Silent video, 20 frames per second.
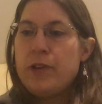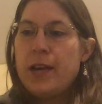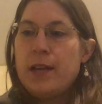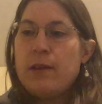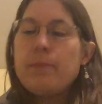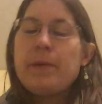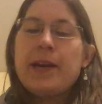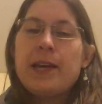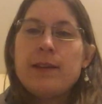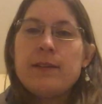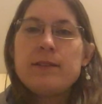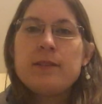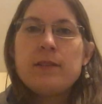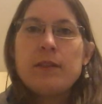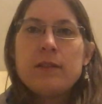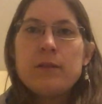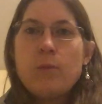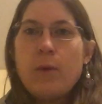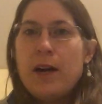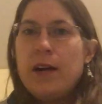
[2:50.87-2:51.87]
rain pants
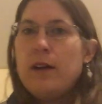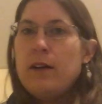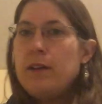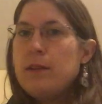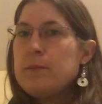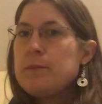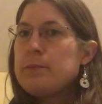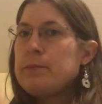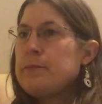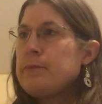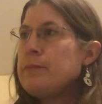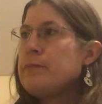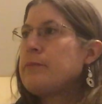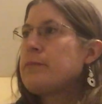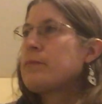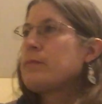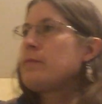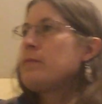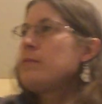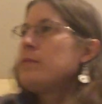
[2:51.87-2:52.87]
as well.
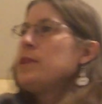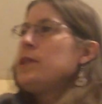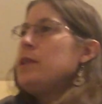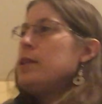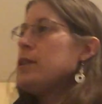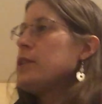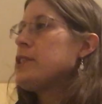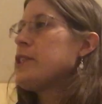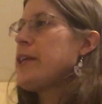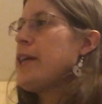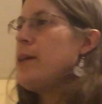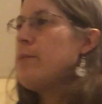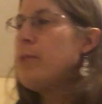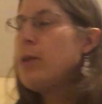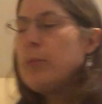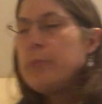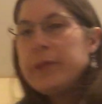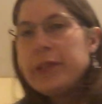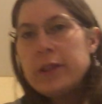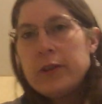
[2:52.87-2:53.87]
So yeah, I'm
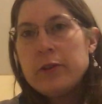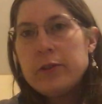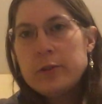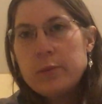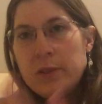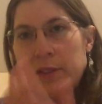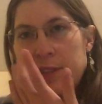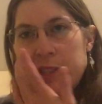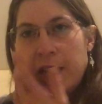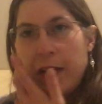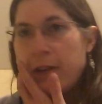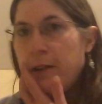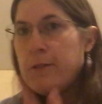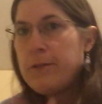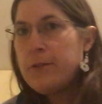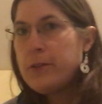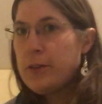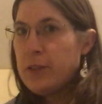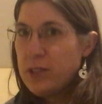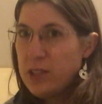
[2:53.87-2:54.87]
hoping those will sell
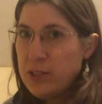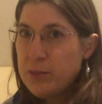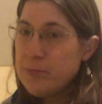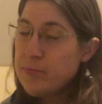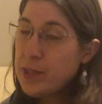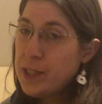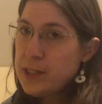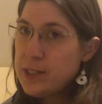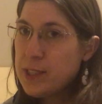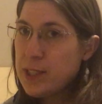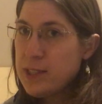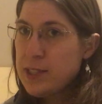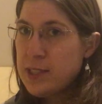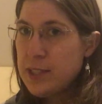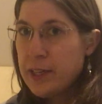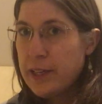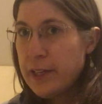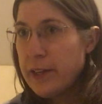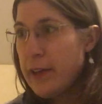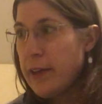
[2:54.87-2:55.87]
for like
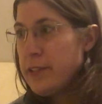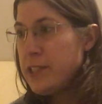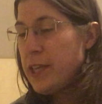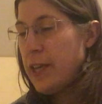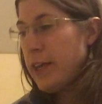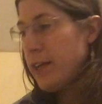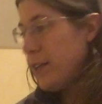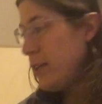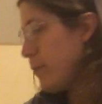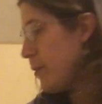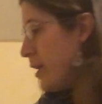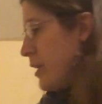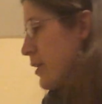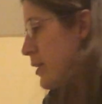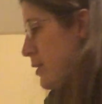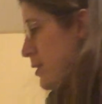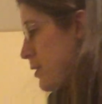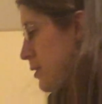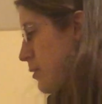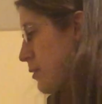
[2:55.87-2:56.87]
60 to 80
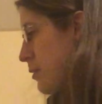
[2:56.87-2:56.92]
bucks.